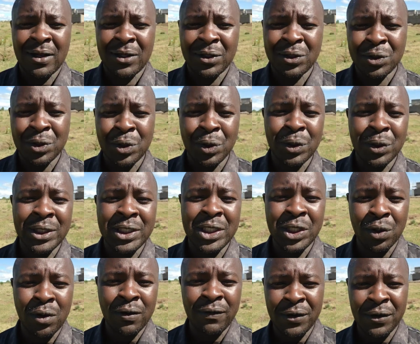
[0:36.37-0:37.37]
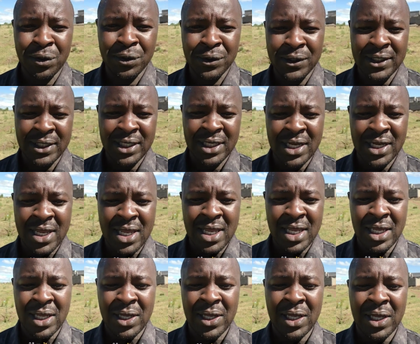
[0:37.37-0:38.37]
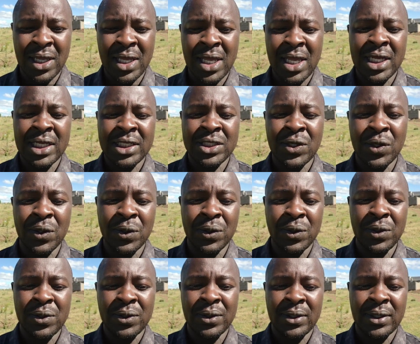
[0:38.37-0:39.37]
to do duo views. So